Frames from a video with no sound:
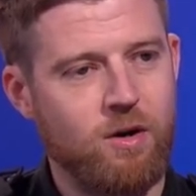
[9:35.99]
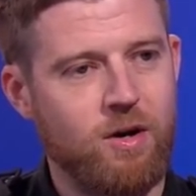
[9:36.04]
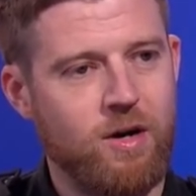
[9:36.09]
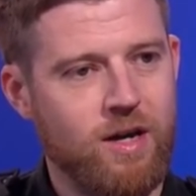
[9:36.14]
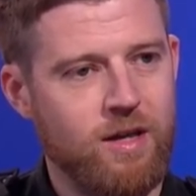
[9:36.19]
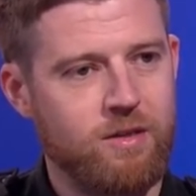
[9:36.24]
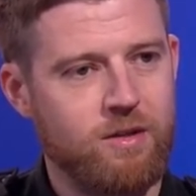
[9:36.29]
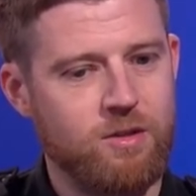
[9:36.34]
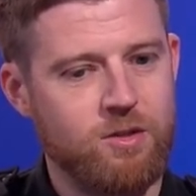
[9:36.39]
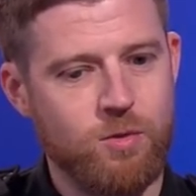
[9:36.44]
I
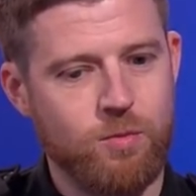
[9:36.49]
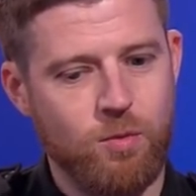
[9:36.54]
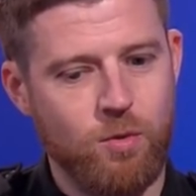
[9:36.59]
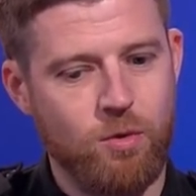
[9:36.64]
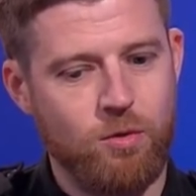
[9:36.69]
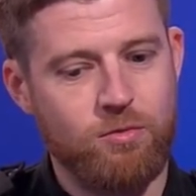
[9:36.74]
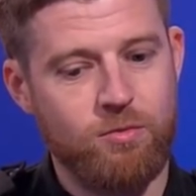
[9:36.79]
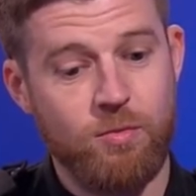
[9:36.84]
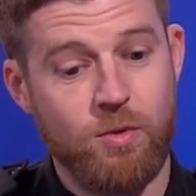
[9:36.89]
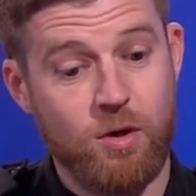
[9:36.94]
had the
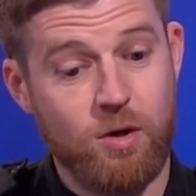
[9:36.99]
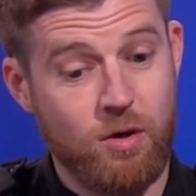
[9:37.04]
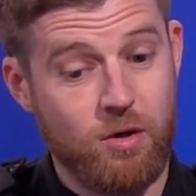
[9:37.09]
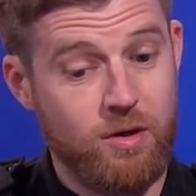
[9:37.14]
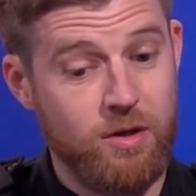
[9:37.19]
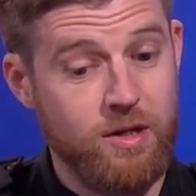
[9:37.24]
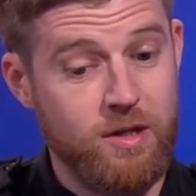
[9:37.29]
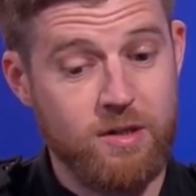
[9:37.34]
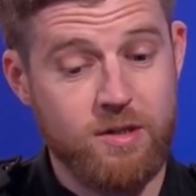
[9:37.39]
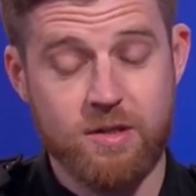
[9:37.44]
support from my
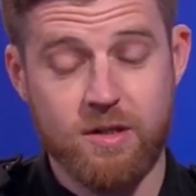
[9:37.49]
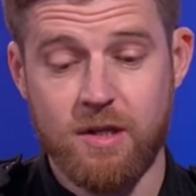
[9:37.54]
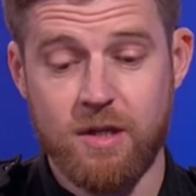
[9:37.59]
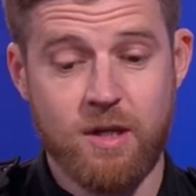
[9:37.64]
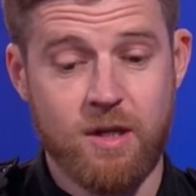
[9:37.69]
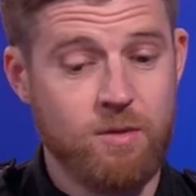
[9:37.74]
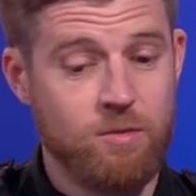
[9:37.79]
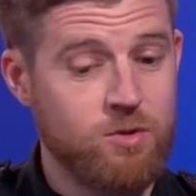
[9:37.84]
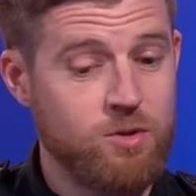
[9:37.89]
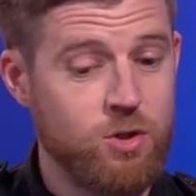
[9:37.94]
colleagues,
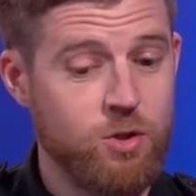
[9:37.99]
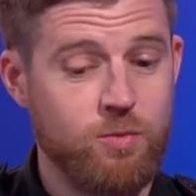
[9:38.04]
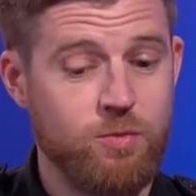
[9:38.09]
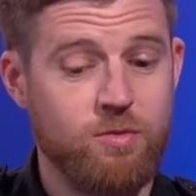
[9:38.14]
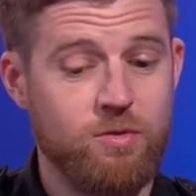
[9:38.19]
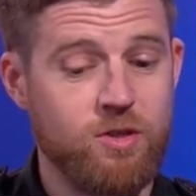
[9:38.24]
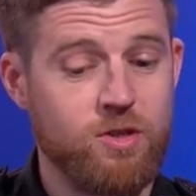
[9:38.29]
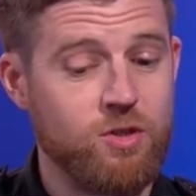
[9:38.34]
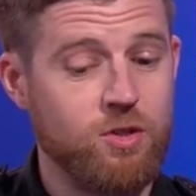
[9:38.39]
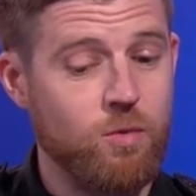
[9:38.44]

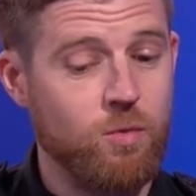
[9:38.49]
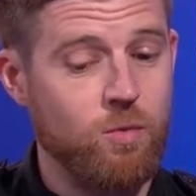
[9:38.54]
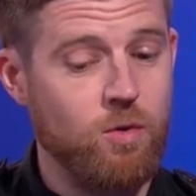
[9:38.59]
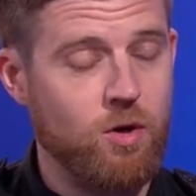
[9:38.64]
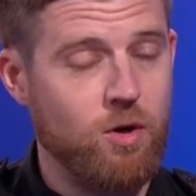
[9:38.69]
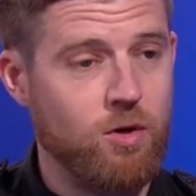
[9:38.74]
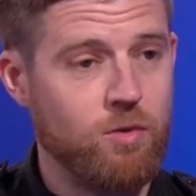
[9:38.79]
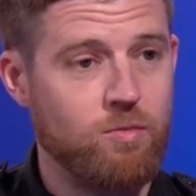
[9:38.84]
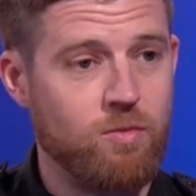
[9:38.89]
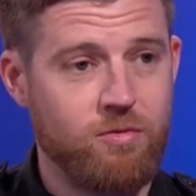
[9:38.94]
supervision at
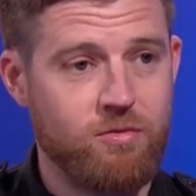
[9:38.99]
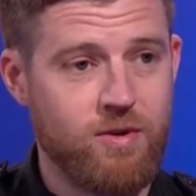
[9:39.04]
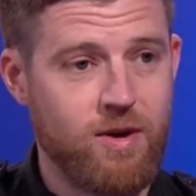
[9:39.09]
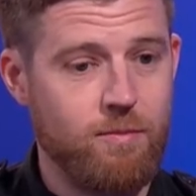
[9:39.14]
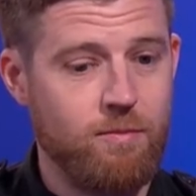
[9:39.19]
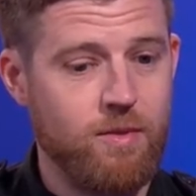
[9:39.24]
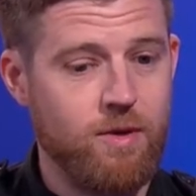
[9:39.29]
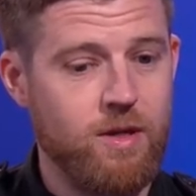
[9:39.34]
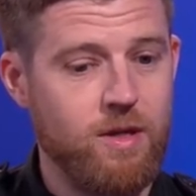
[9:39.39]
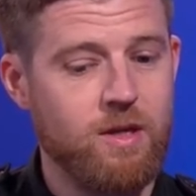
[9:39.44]
work, my
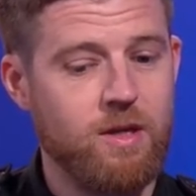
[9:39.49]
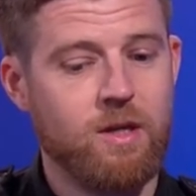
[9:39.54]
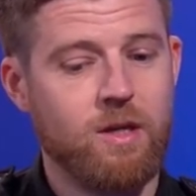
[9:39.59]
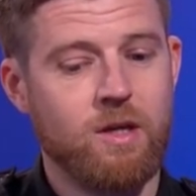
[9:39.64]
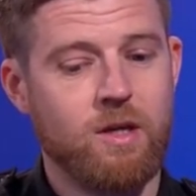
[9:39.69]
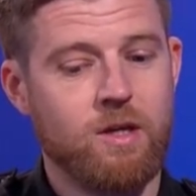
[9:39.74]
family.